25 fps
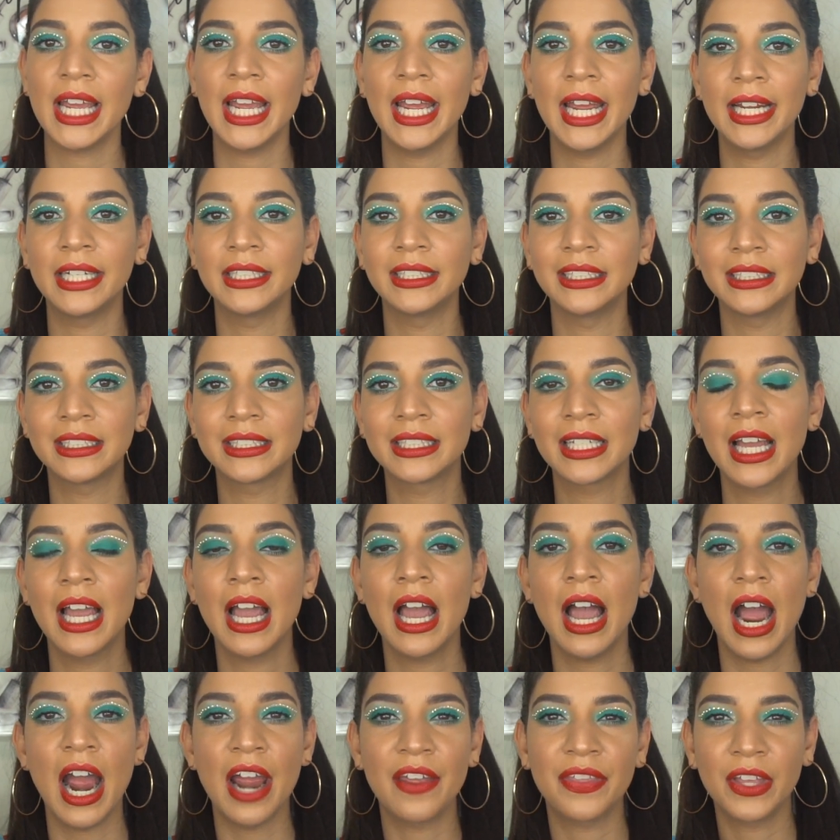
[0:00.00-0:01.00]
and
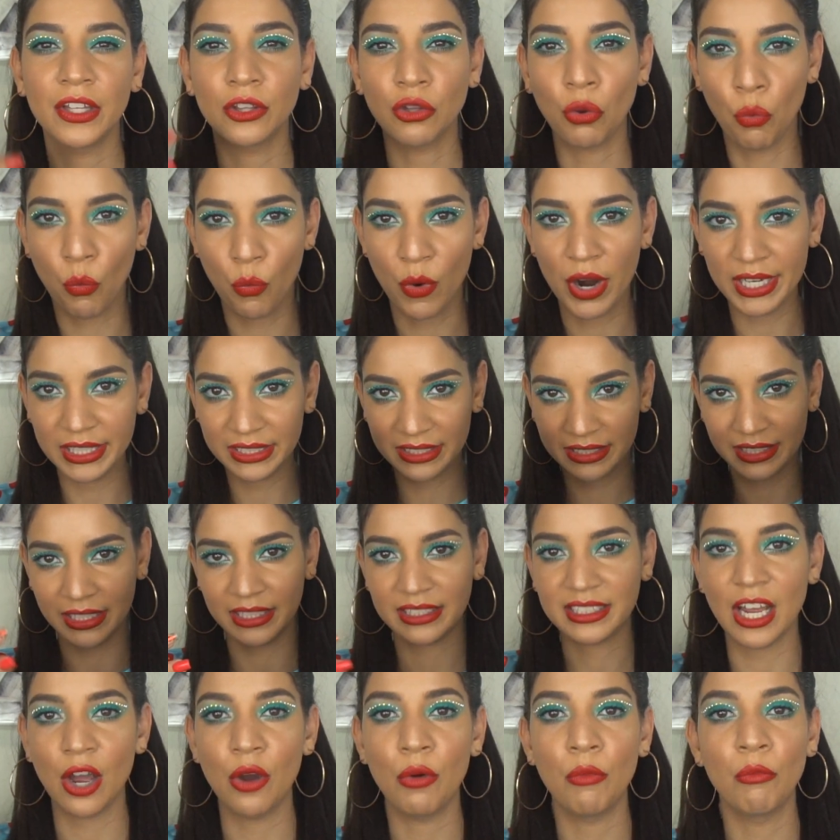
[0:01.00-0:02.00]
I think the white
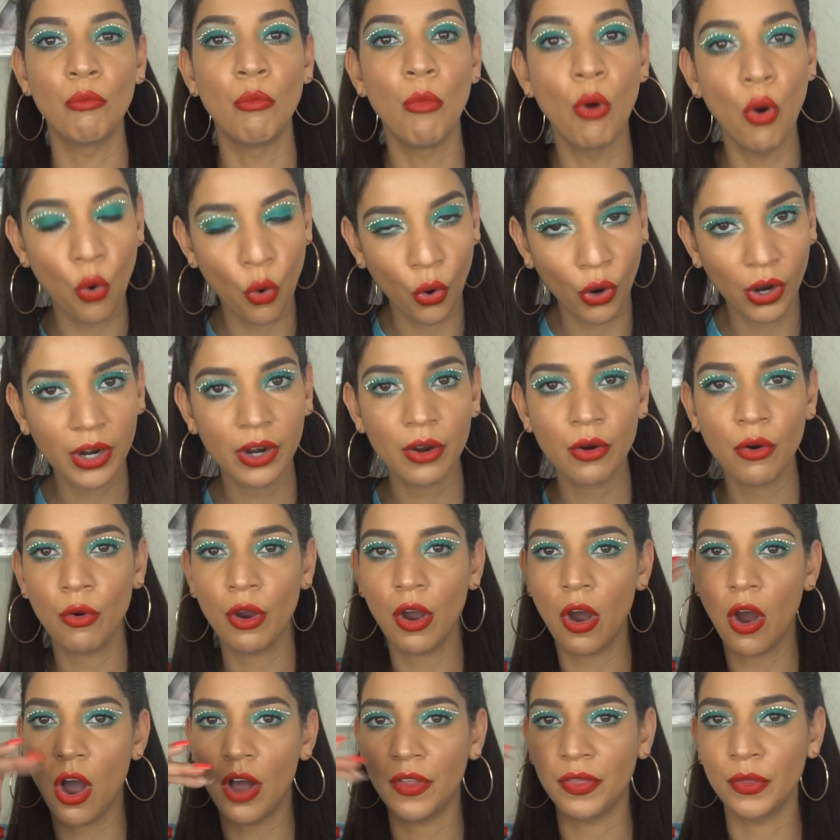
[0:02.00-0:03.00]
sticks out more
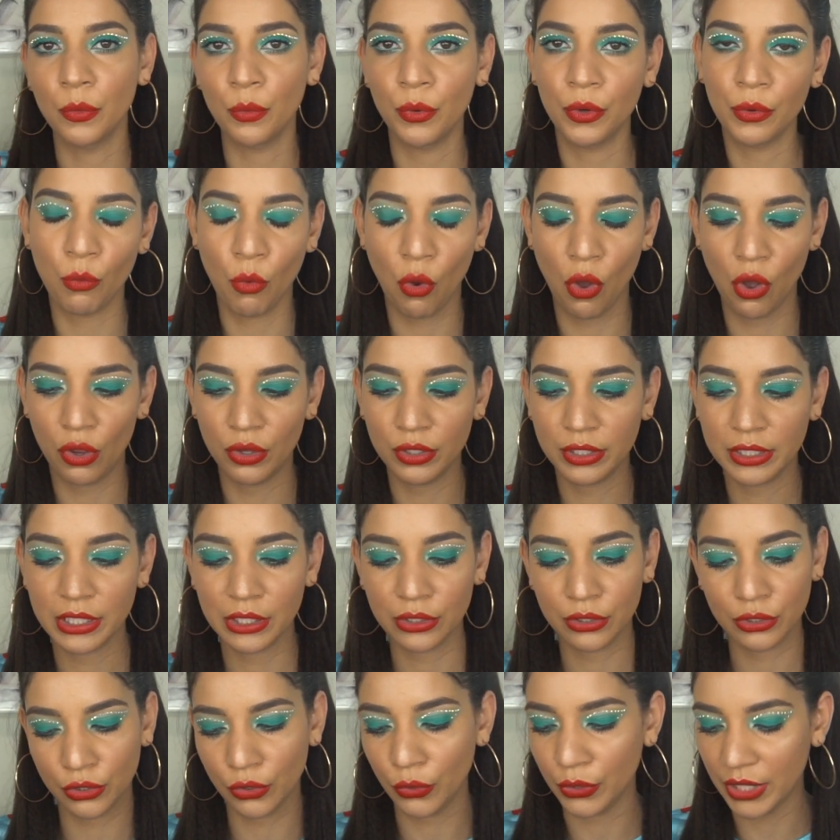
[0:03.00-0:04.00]
on the wood
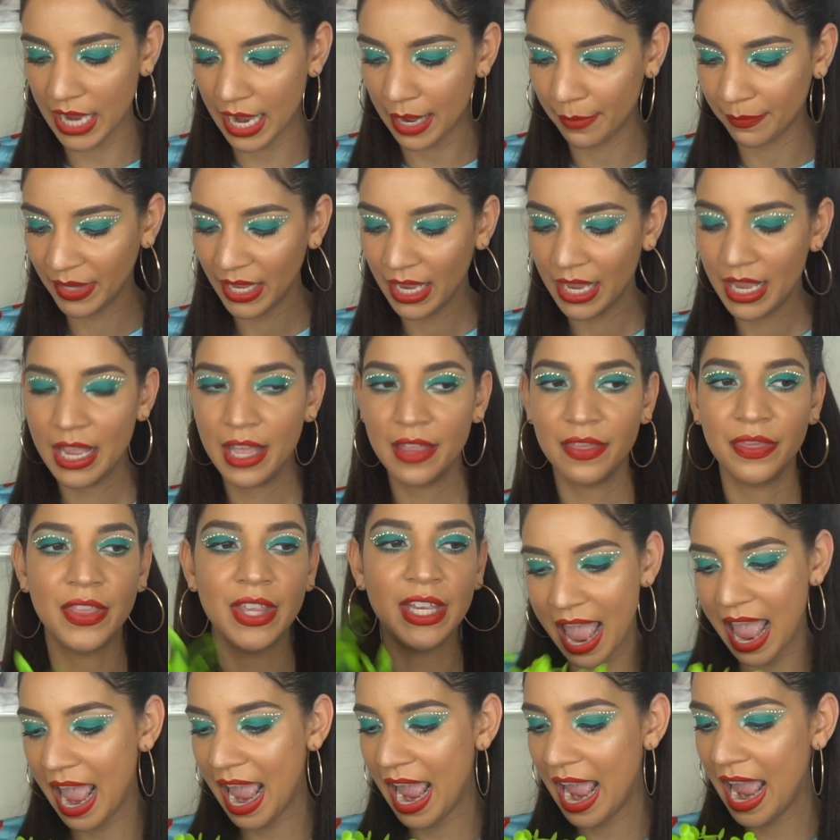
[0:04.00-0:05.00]
walls. So yeah,
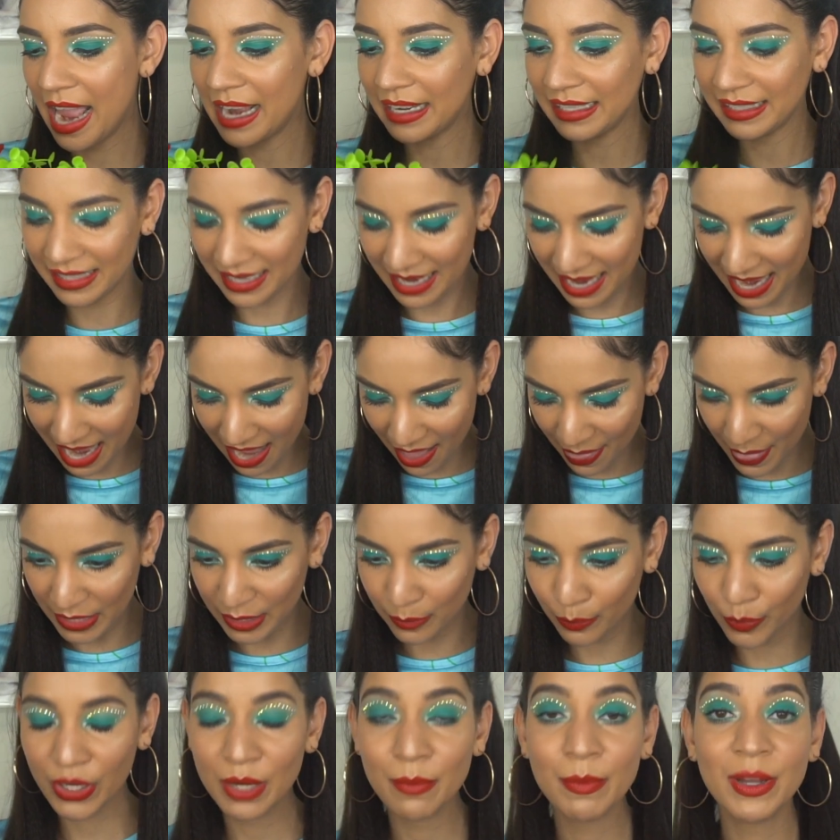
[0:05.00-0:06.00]
and yeah,
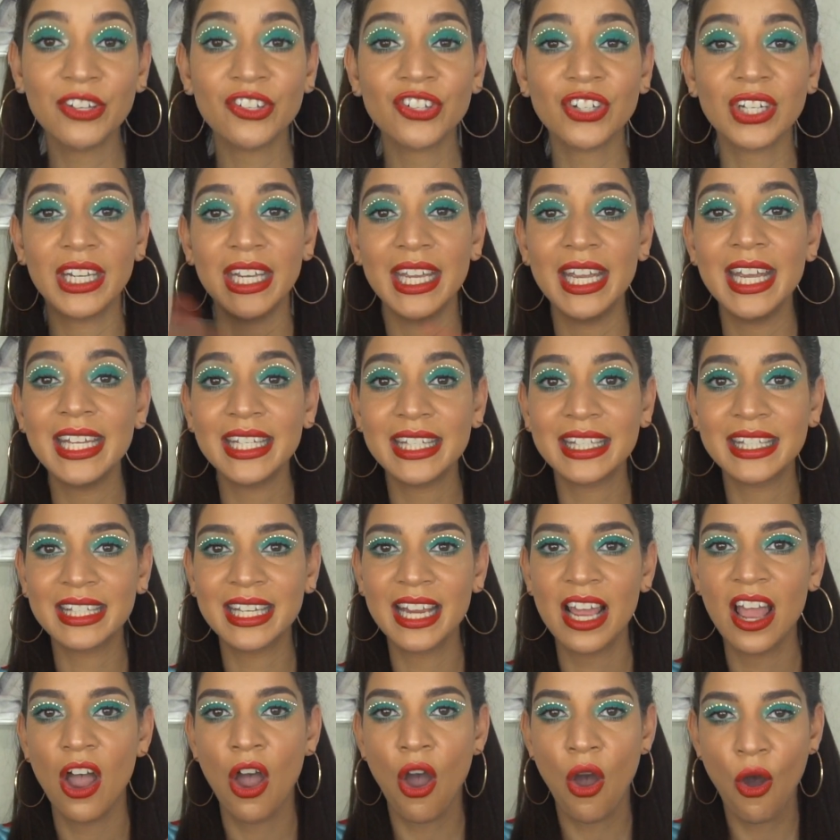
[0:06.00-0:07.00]
that's pretty much it
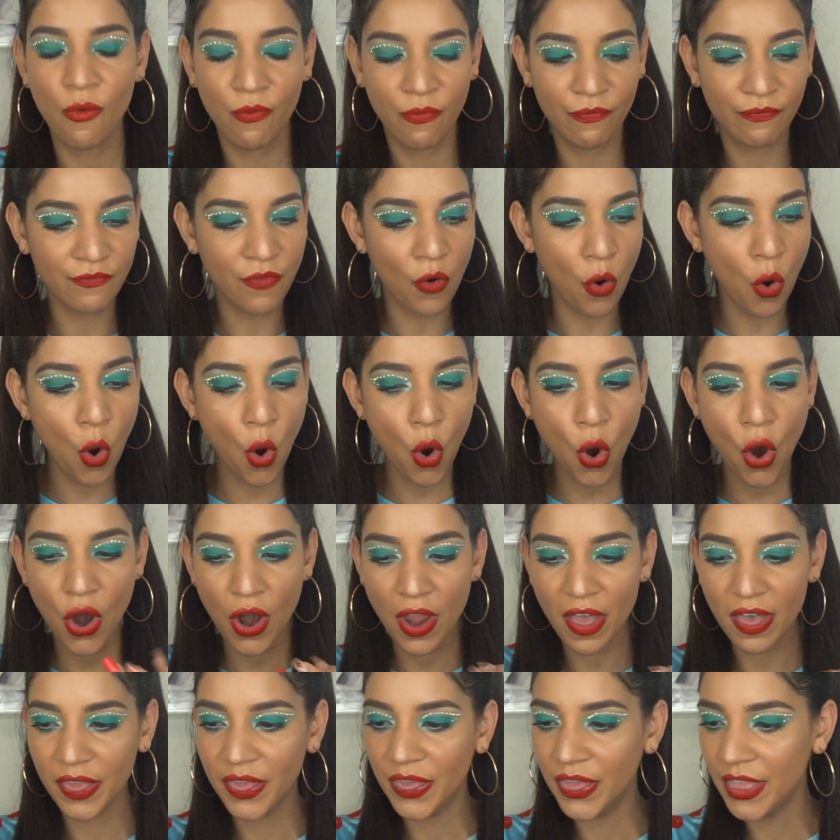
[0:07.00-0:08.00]

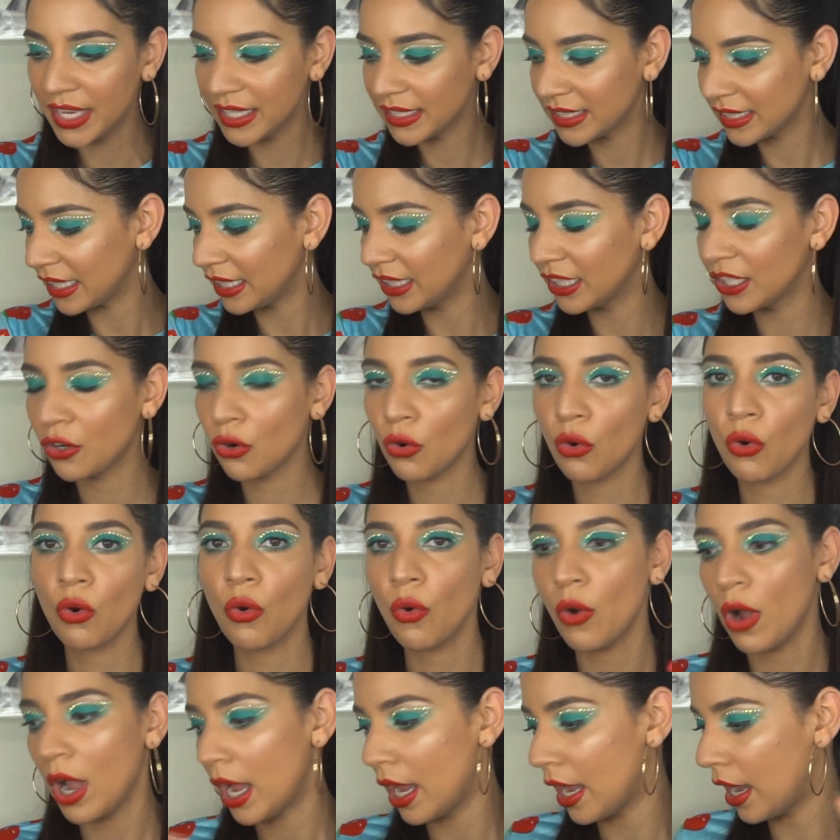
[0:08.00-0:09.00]
for this
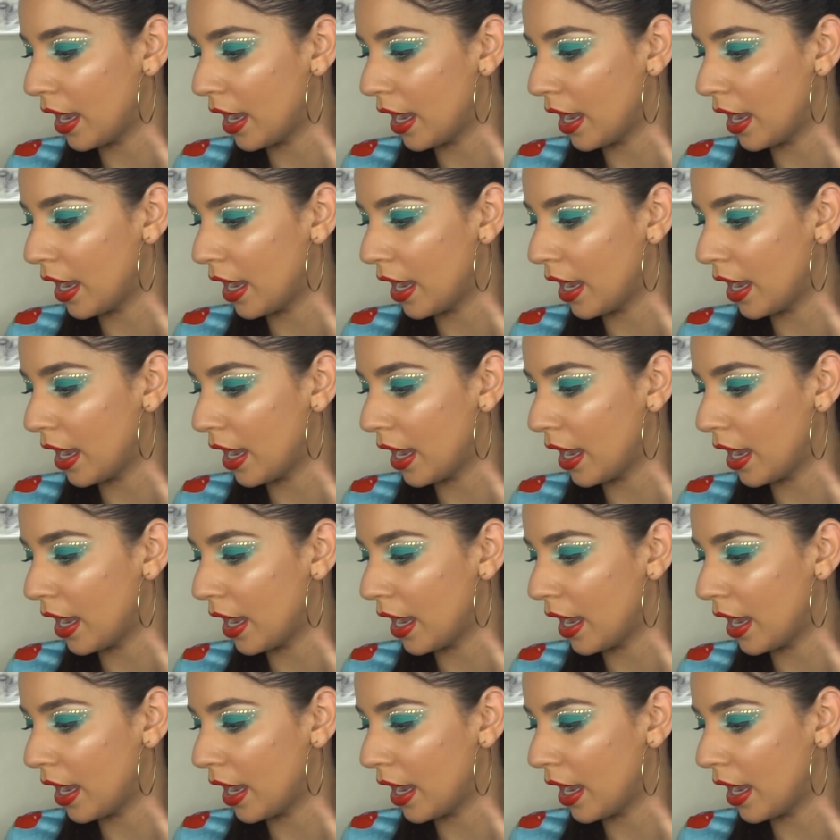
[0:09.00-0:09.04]
little